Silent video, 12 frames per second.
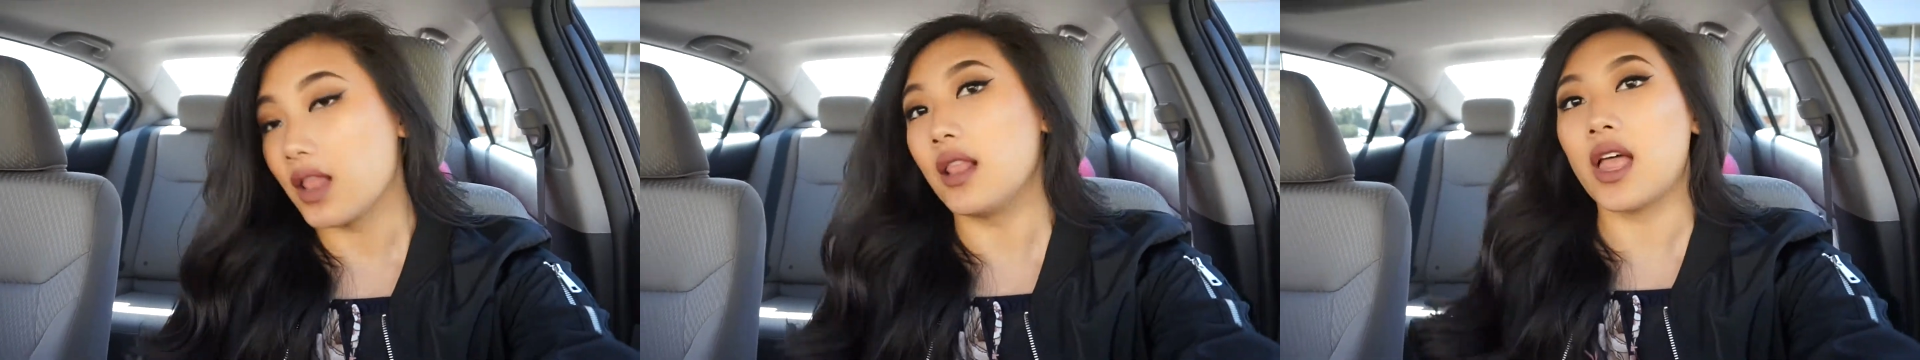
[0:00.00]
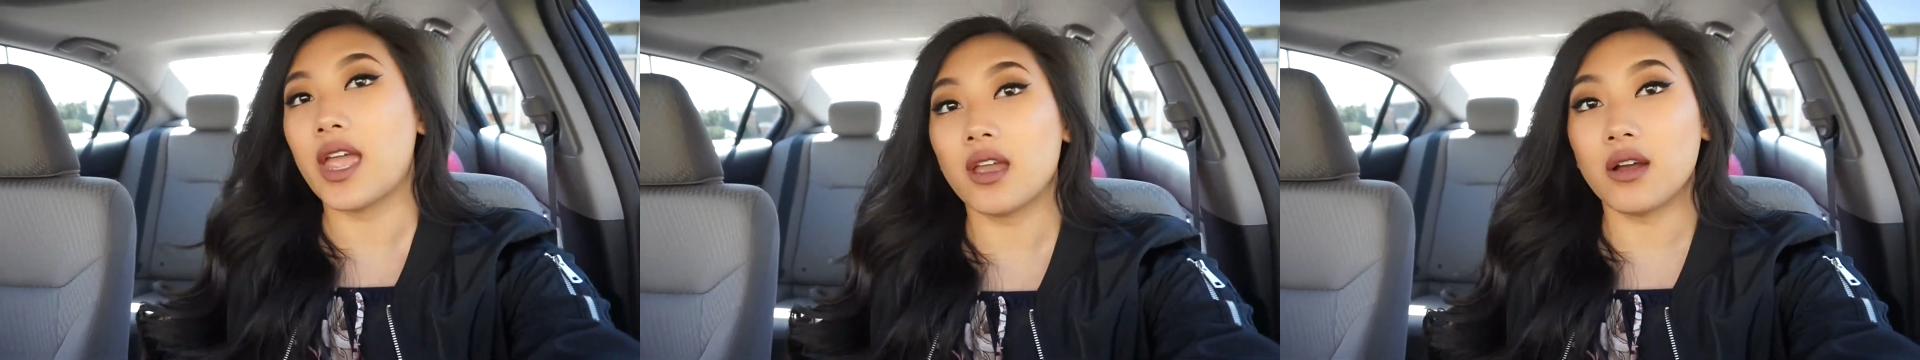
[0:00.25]

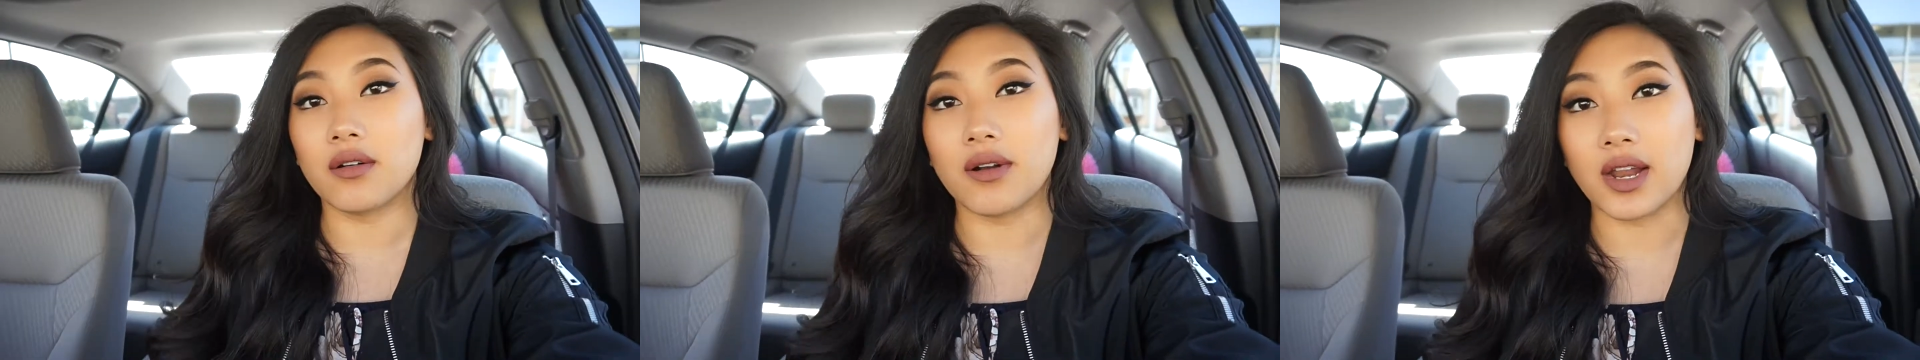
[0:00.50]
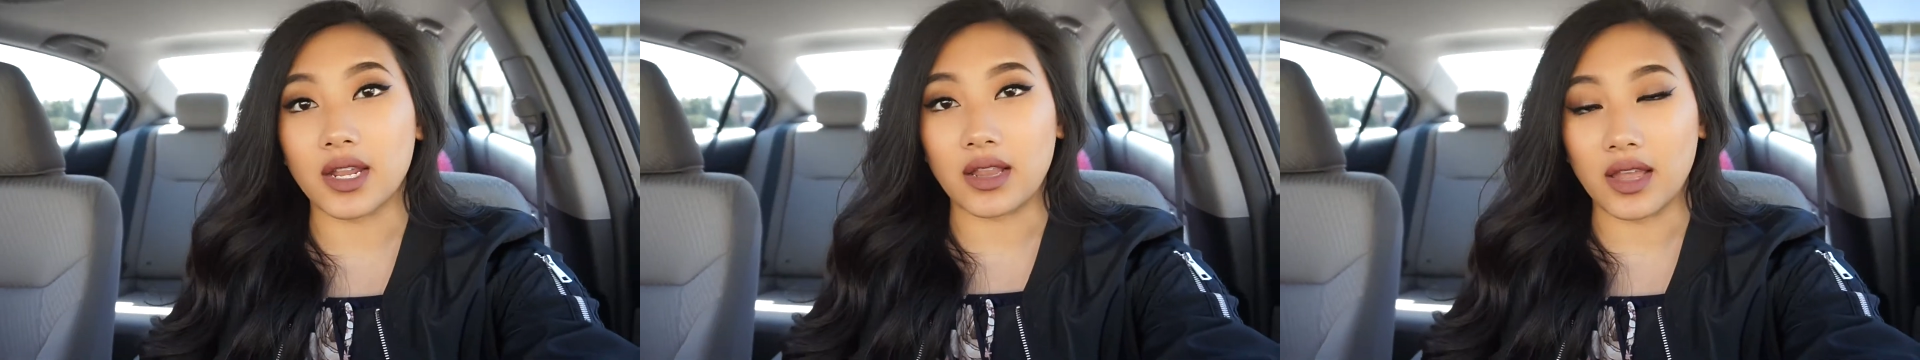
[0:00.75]
late
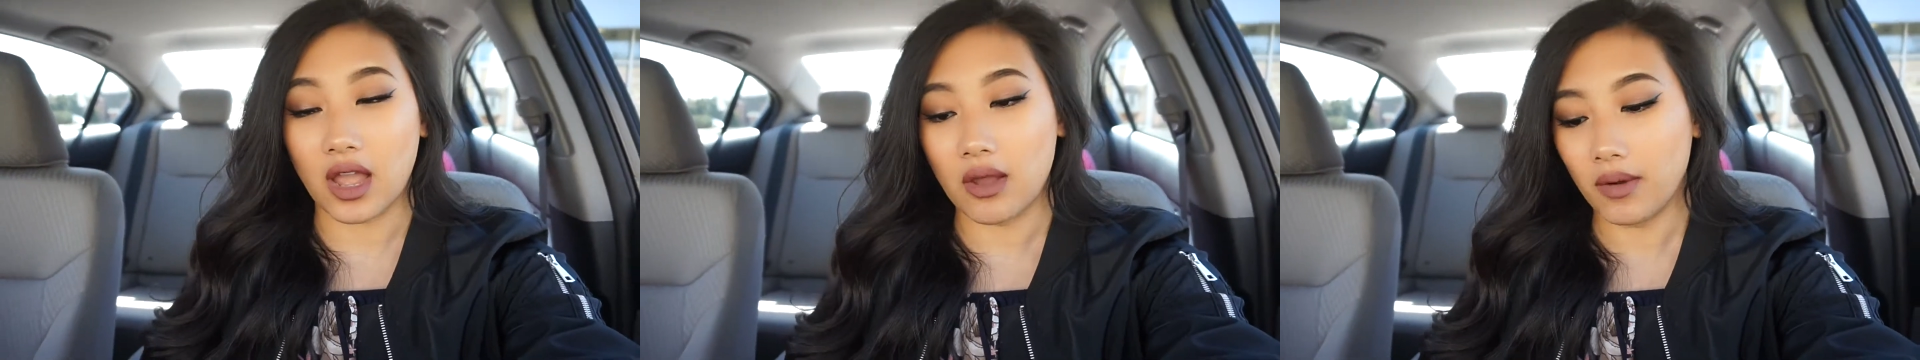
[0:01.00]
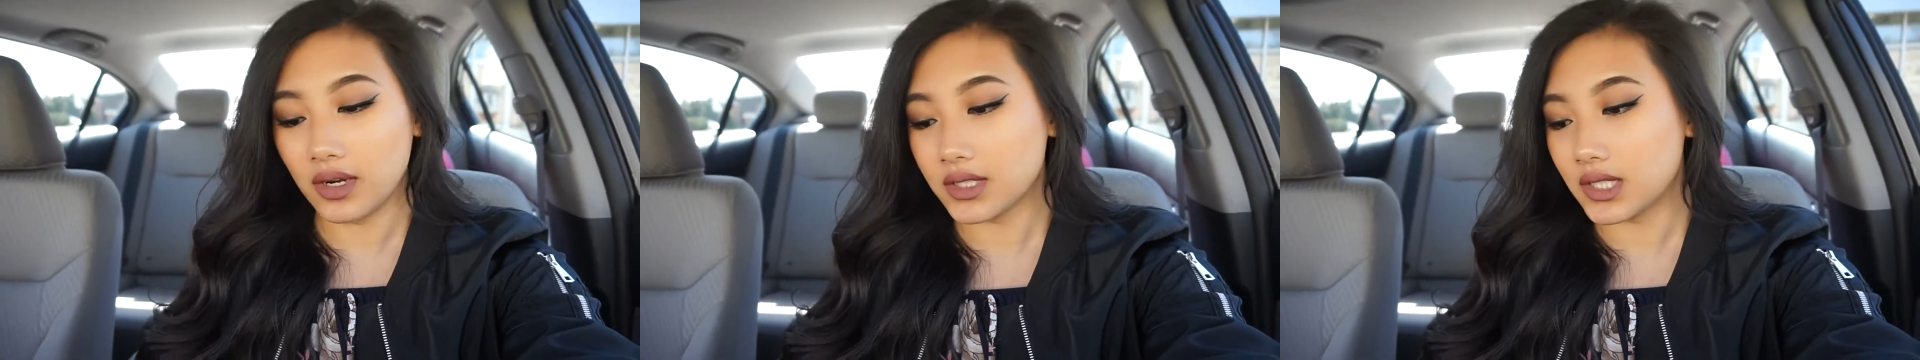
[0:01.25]
already. Like, I
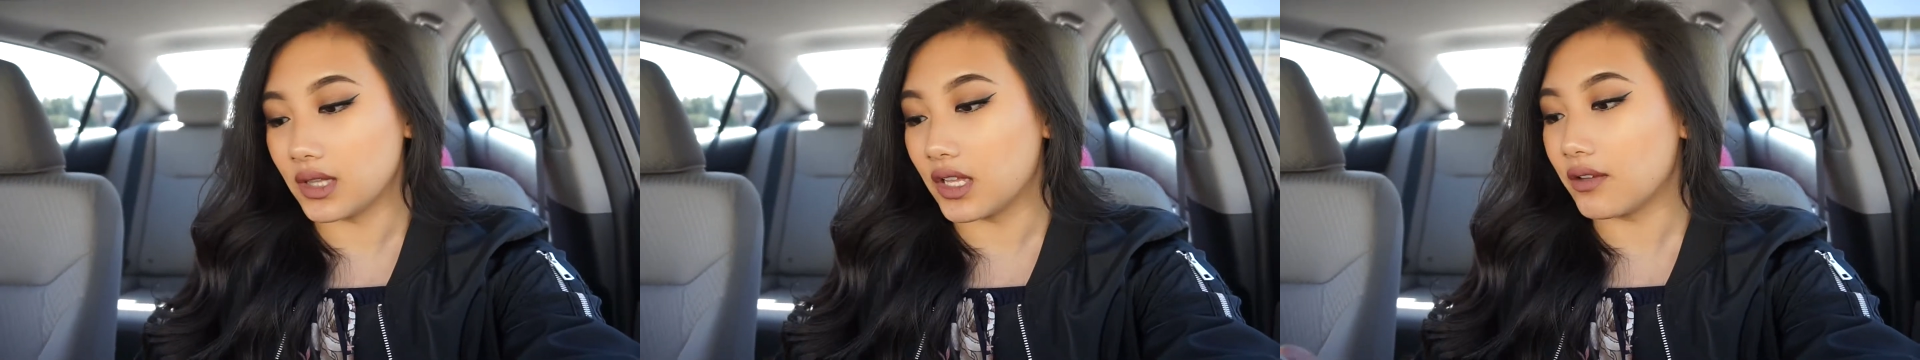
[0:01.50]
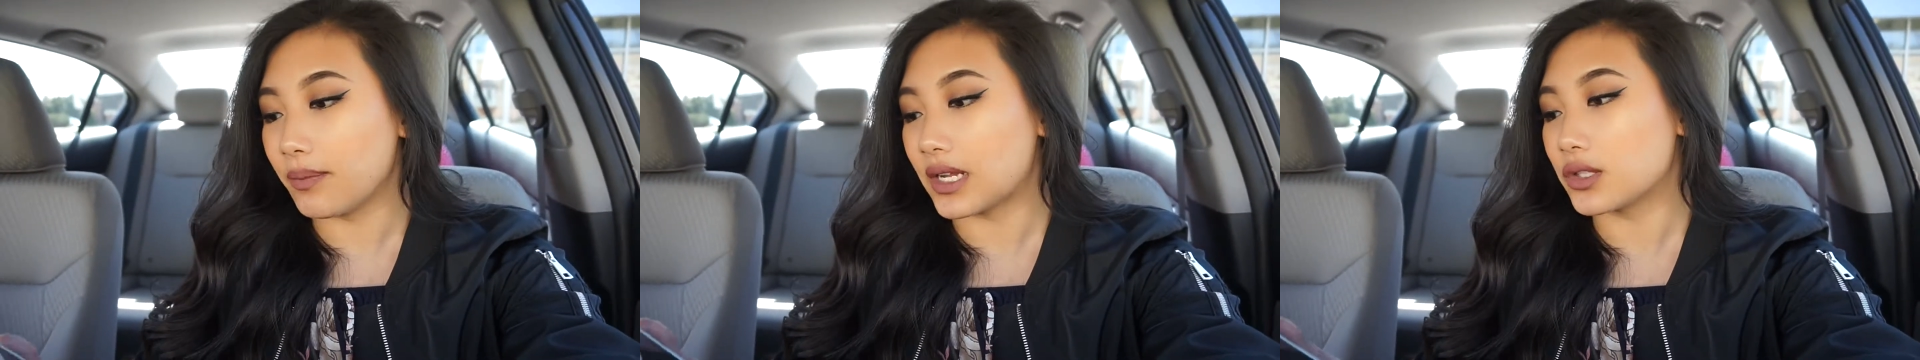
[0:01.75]
wanted to
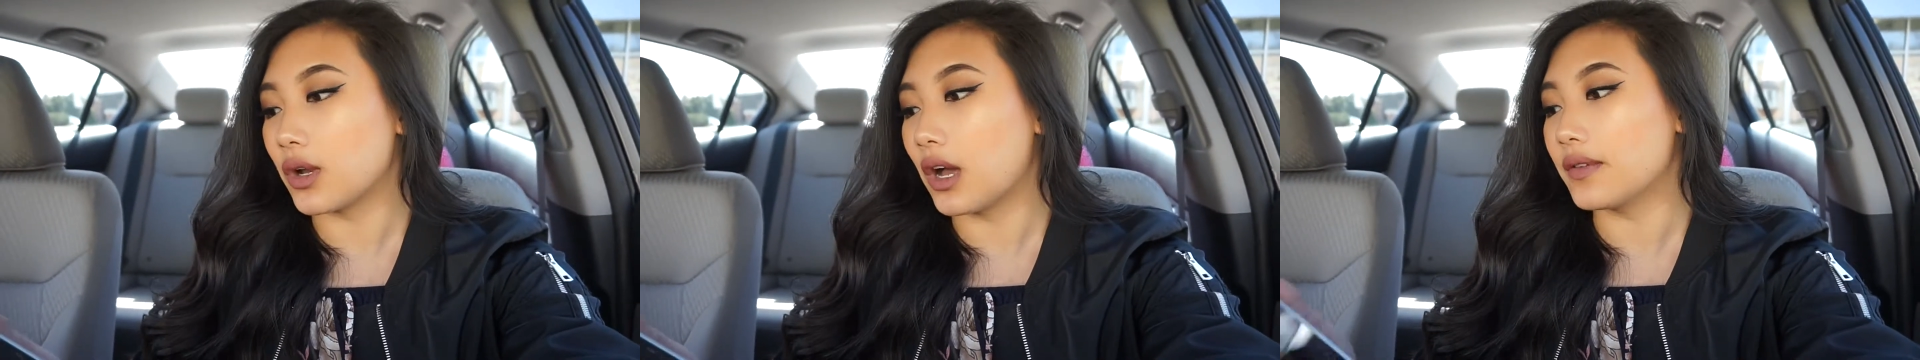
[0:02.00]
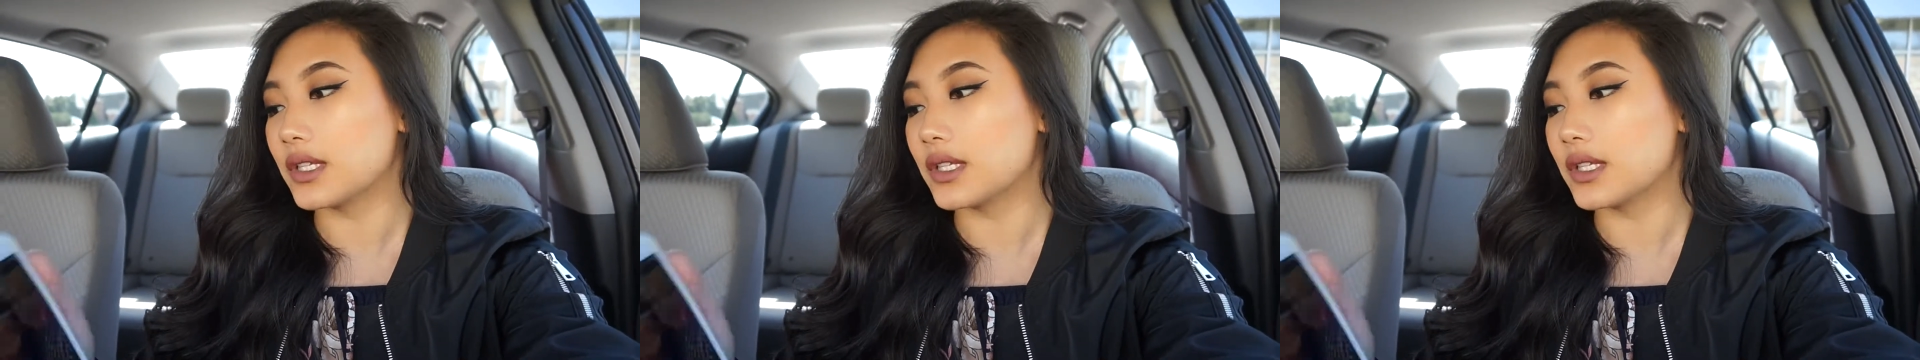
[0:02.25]
leave by 12.